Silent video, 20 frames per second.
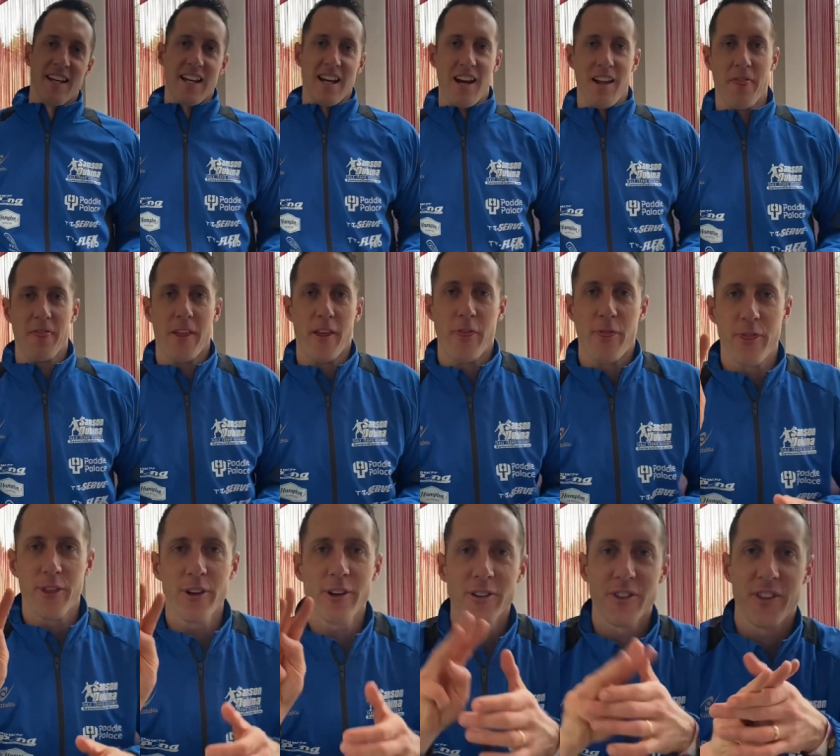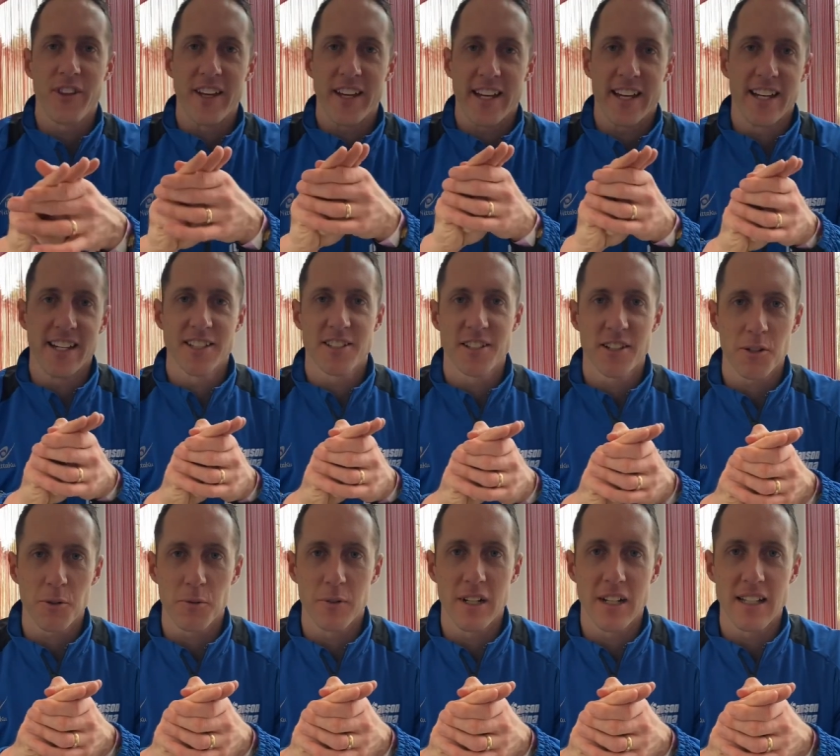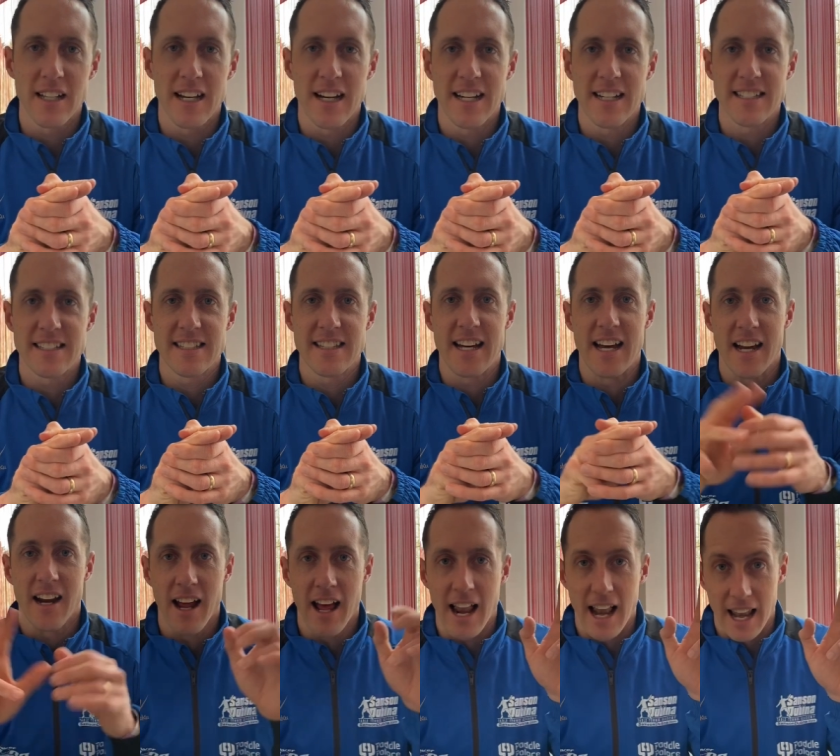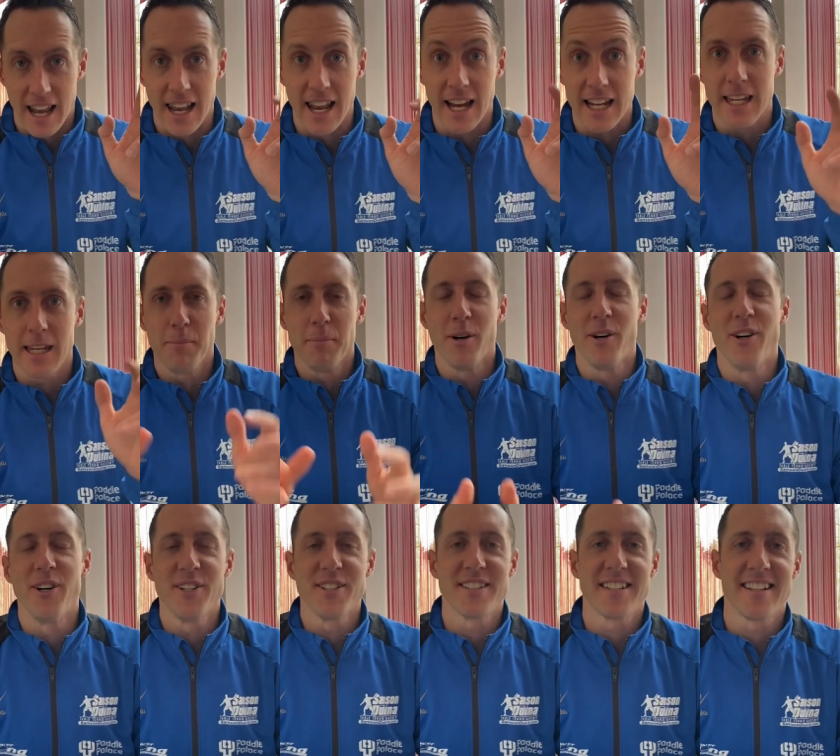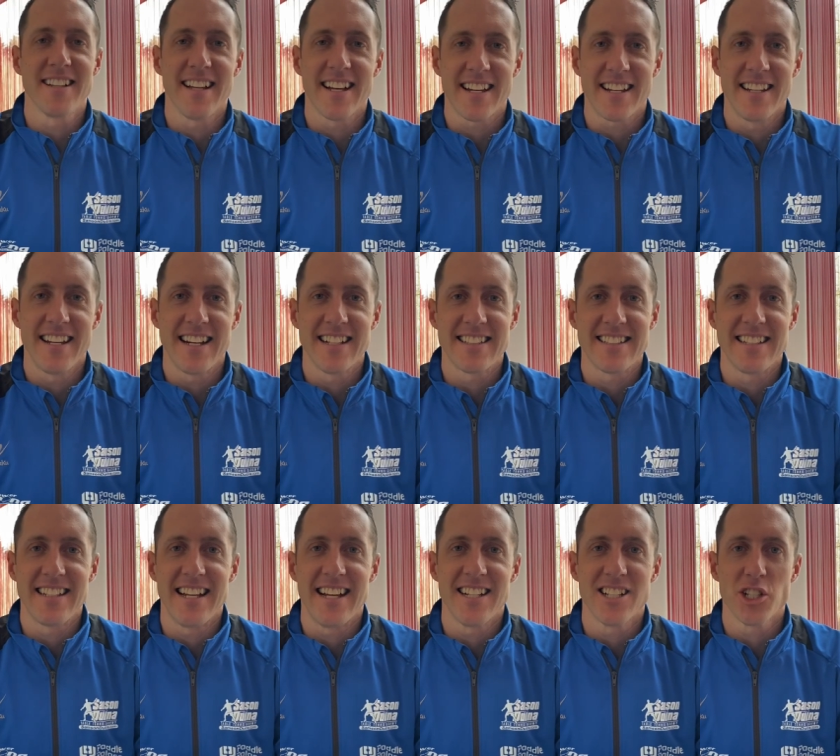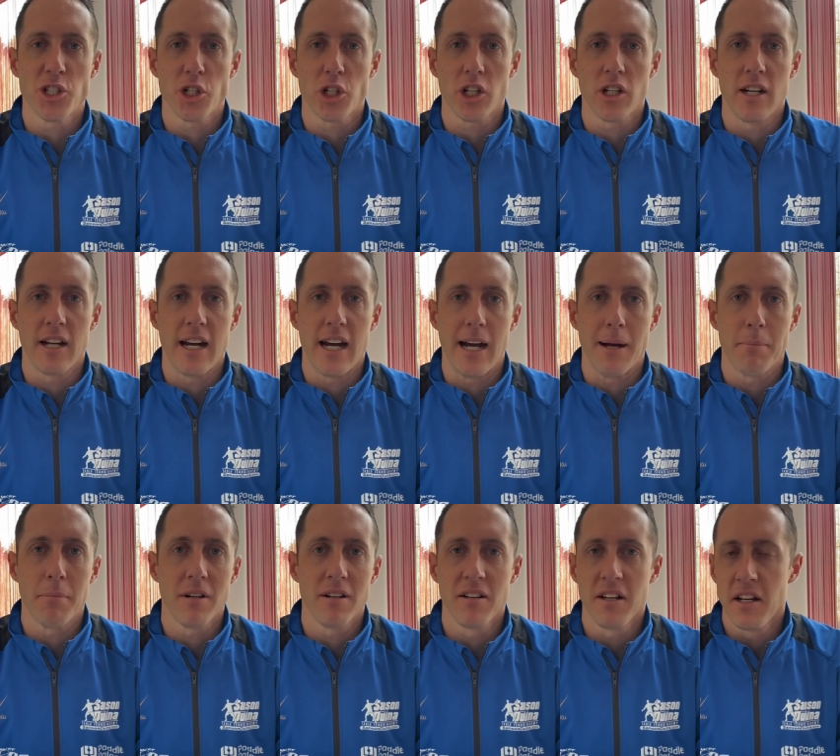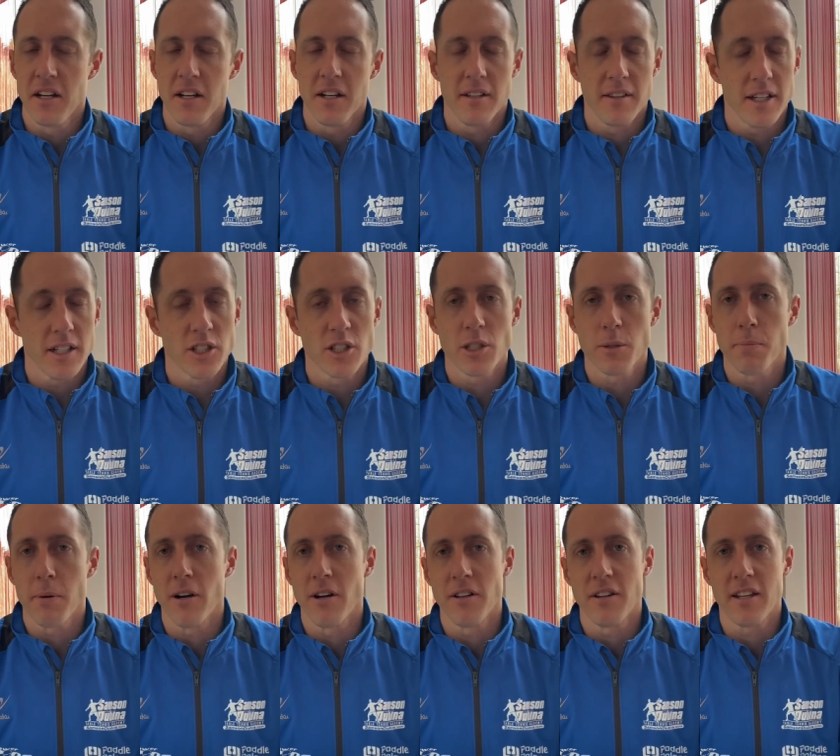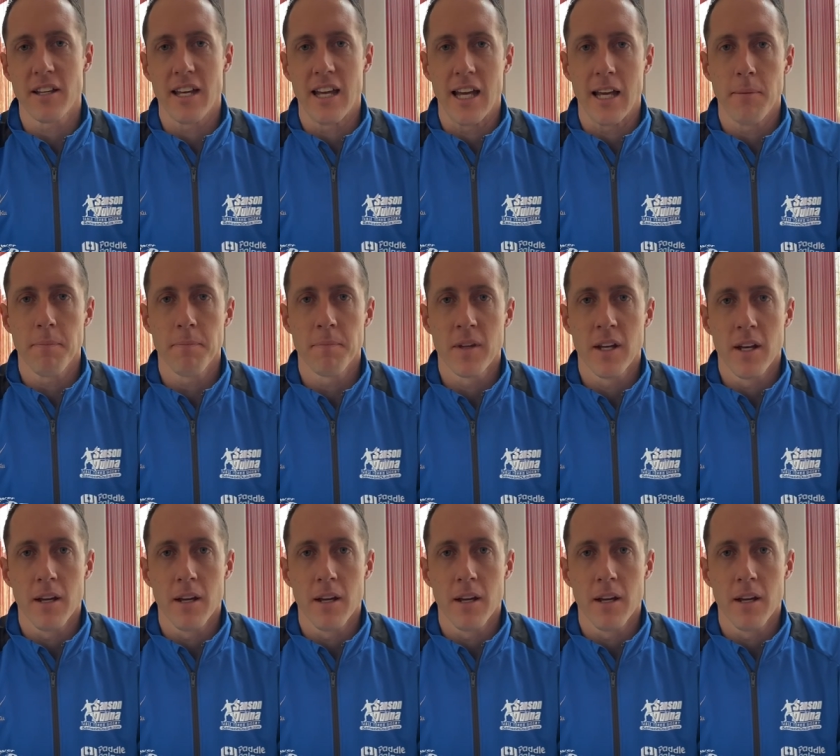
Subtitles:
And the third thing is, realize that lucky balls like nets and edges are gonna happen, and that's just part of the game.